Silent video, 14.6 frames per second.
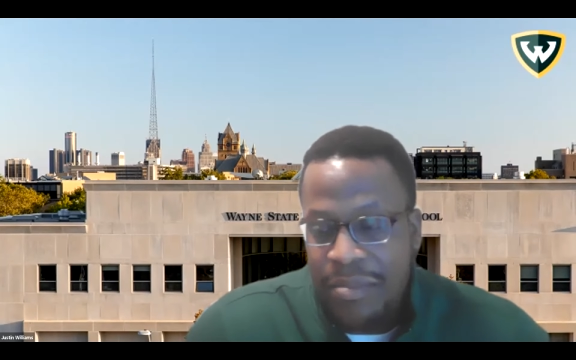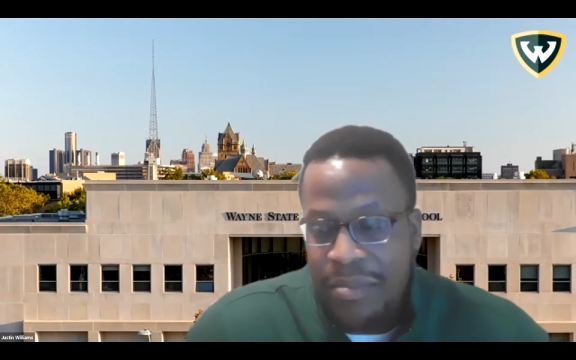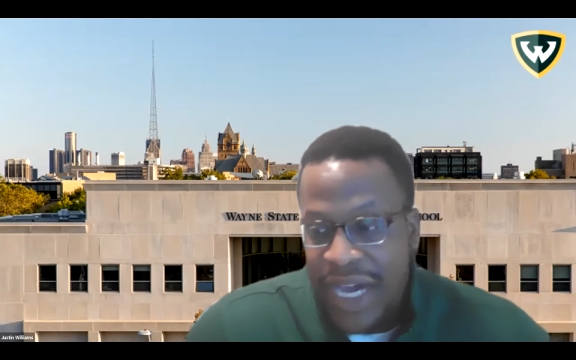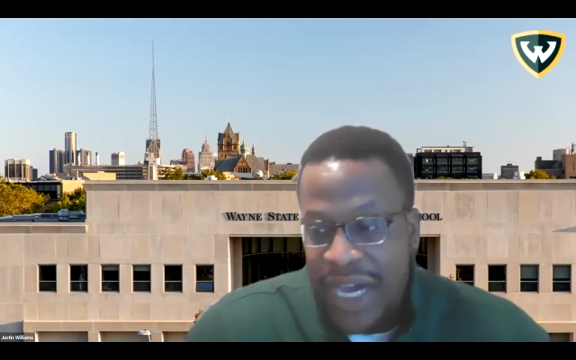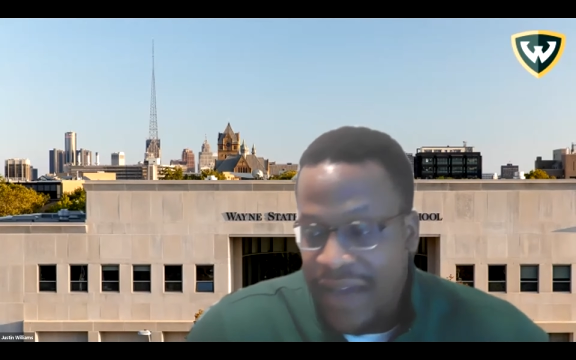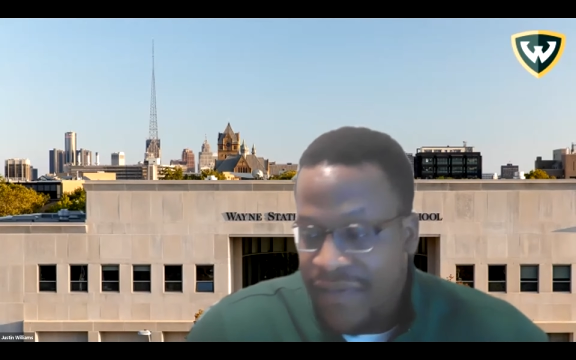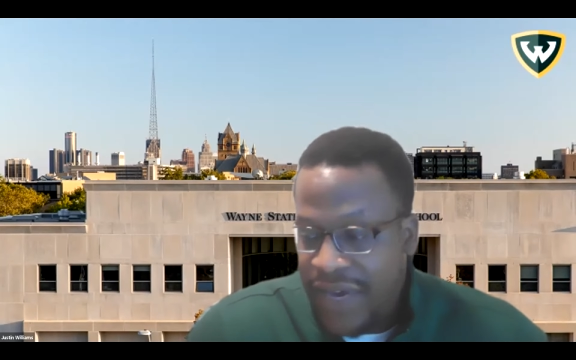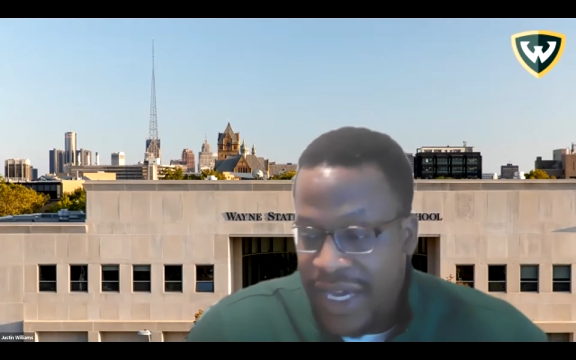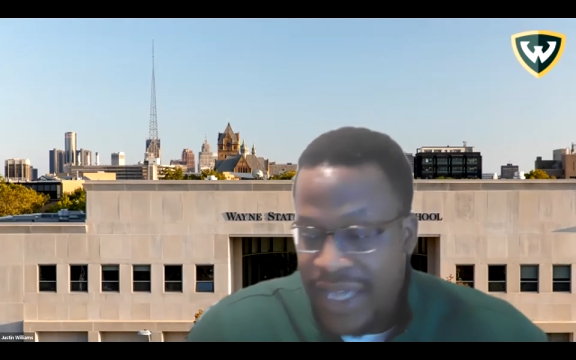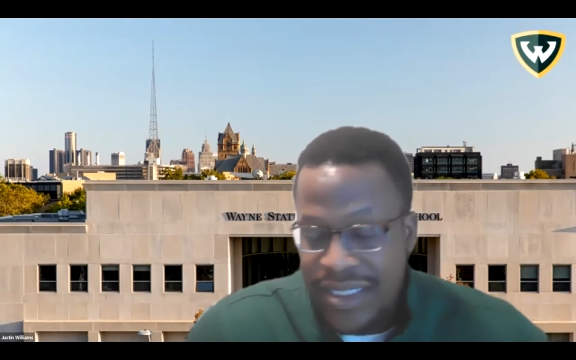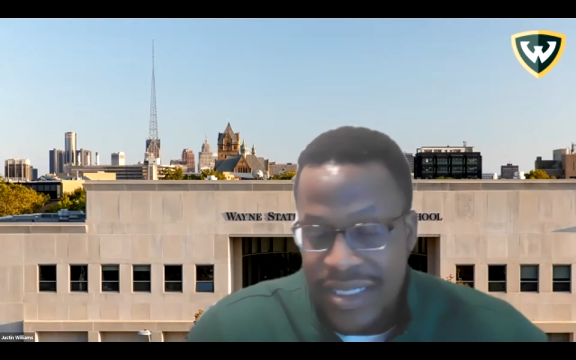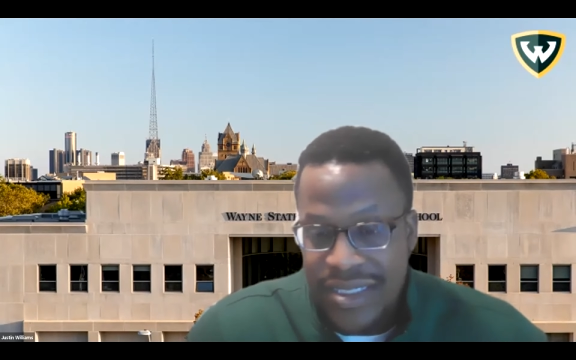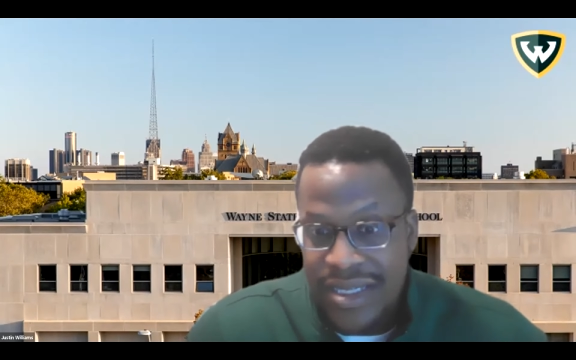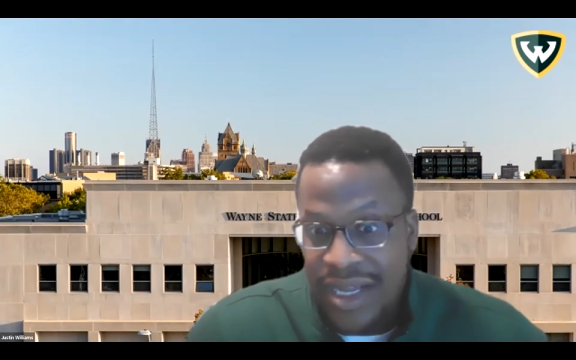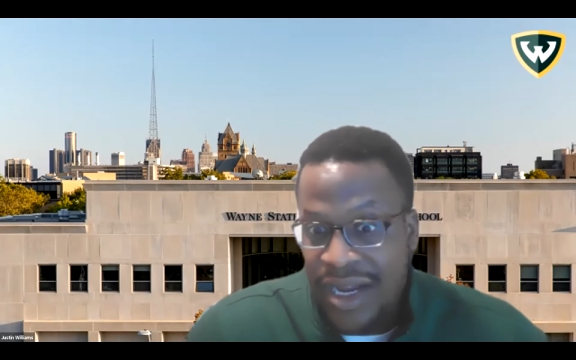My advice
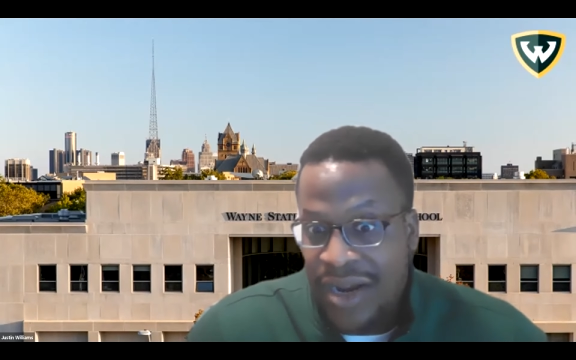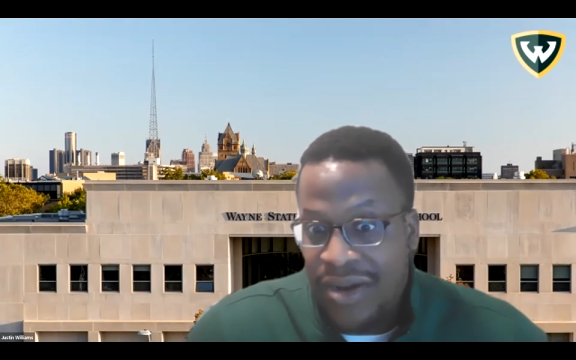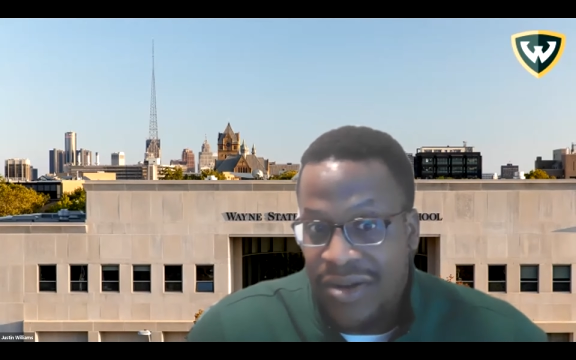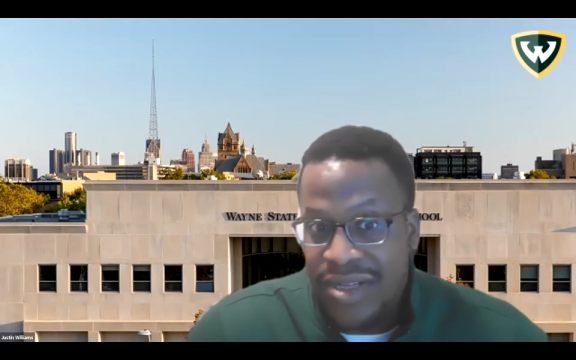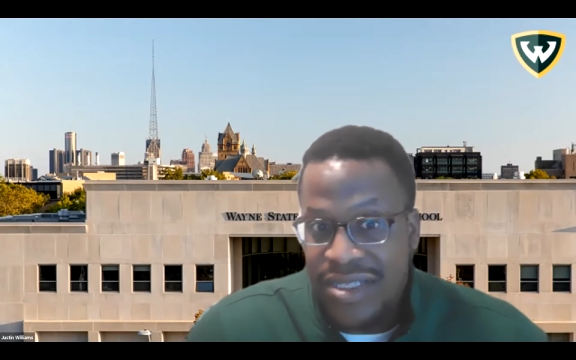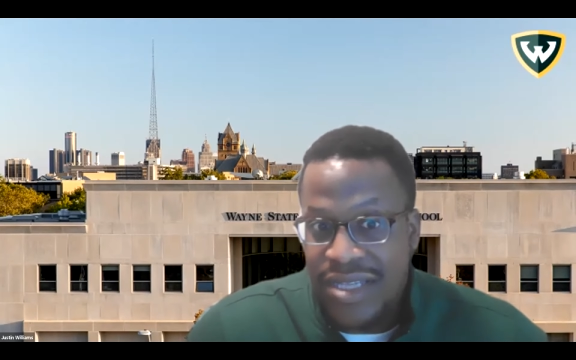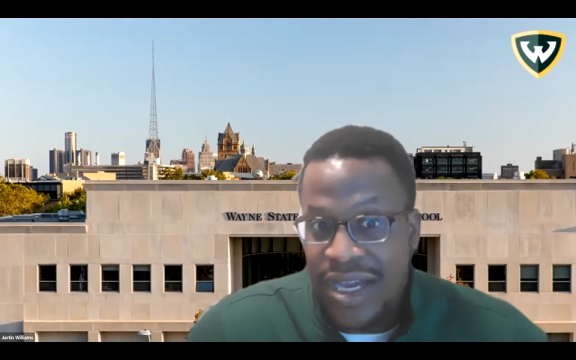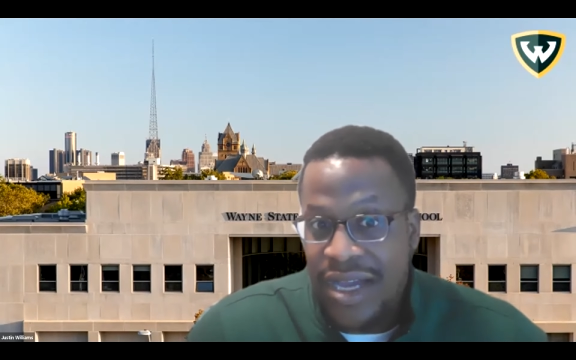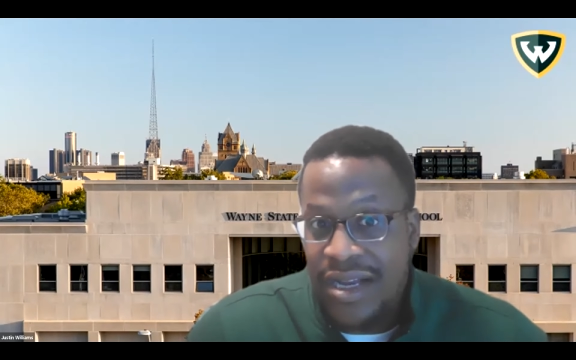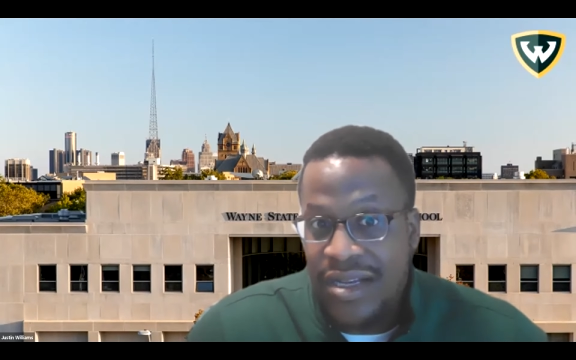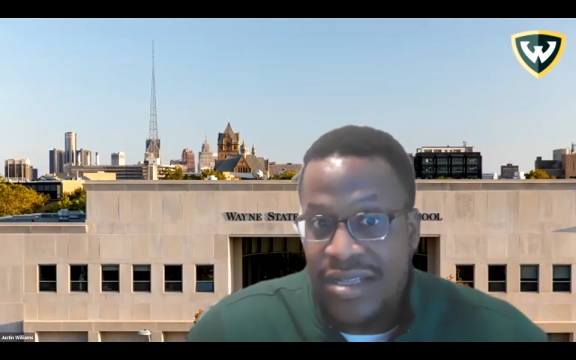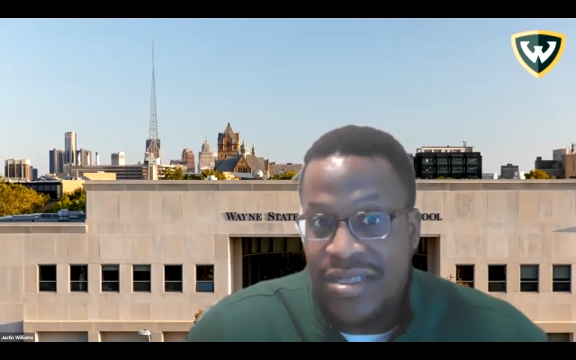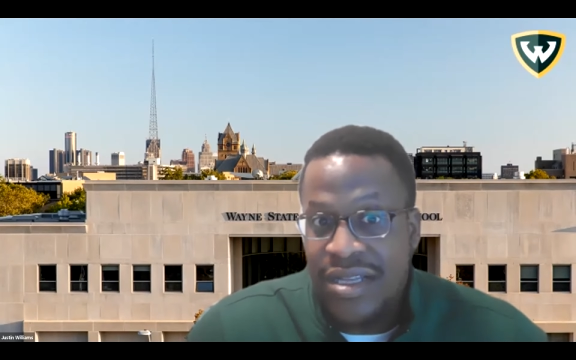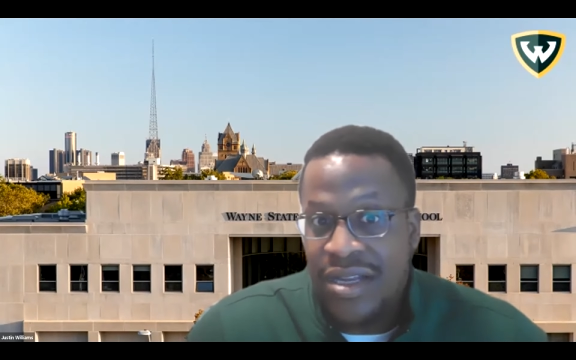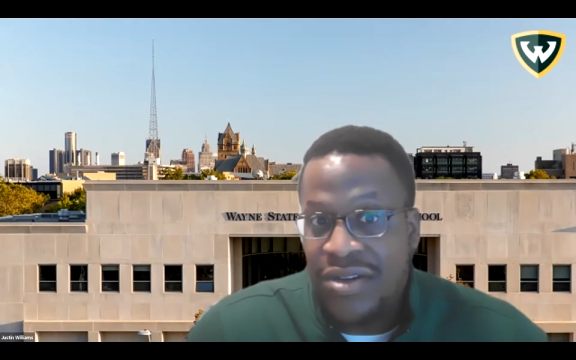is to err on the side of
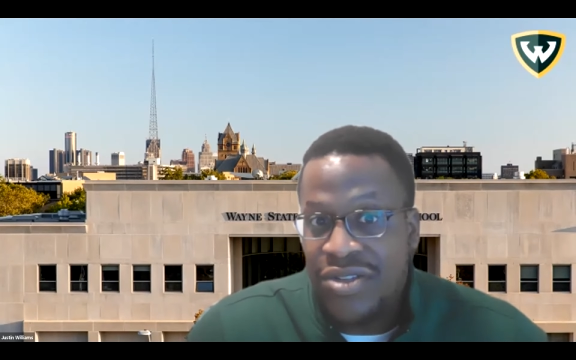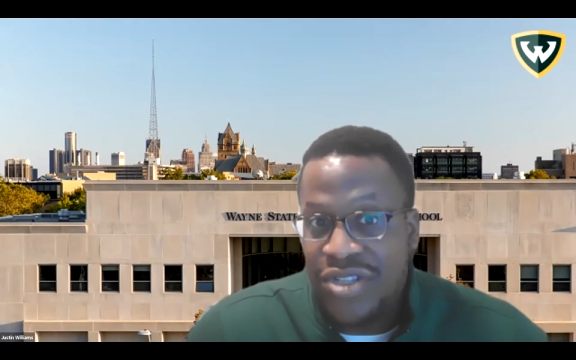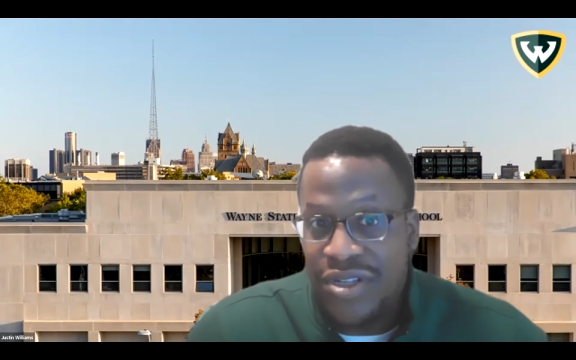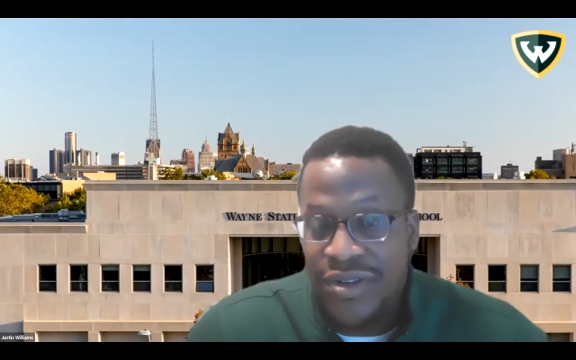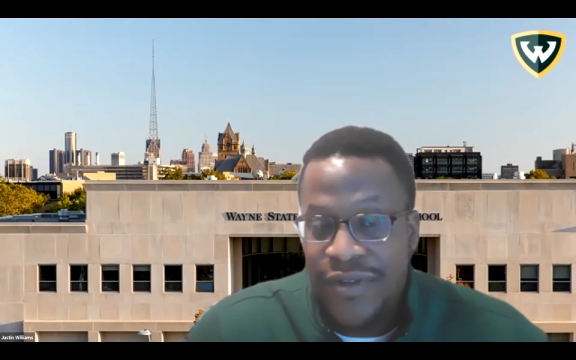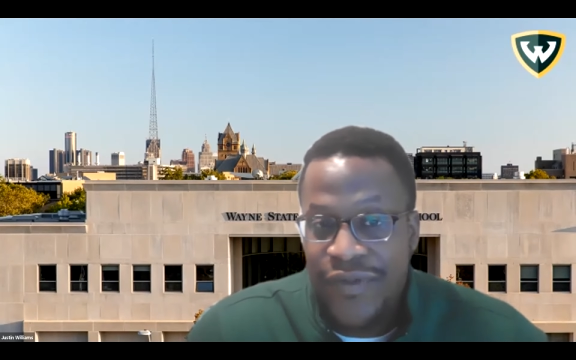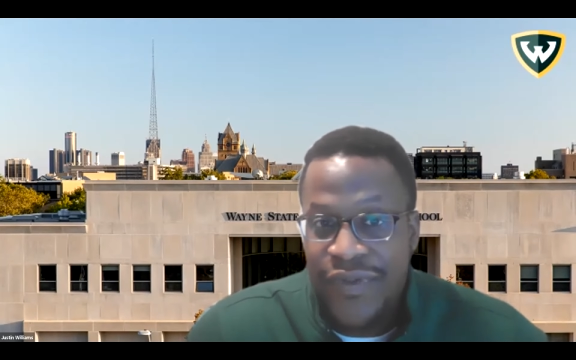disclosure,